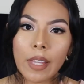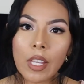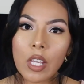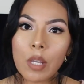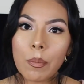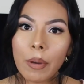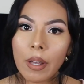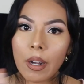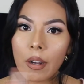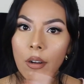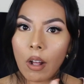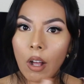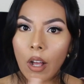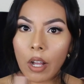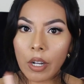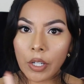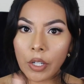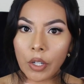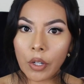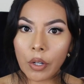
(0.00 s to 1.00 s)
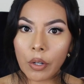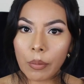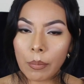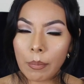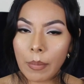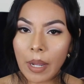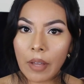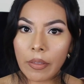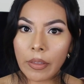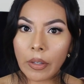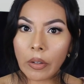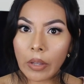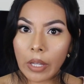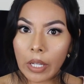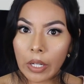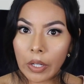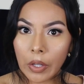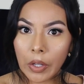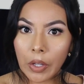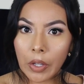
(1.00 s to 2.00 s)
Then you put it on your mouth and you're
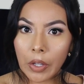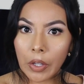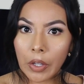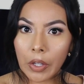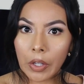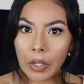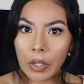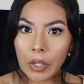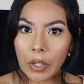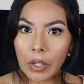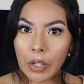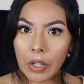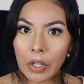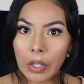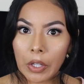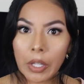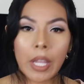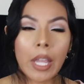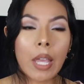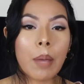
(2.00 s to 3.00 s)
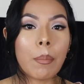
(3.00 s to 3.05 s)
like, uh.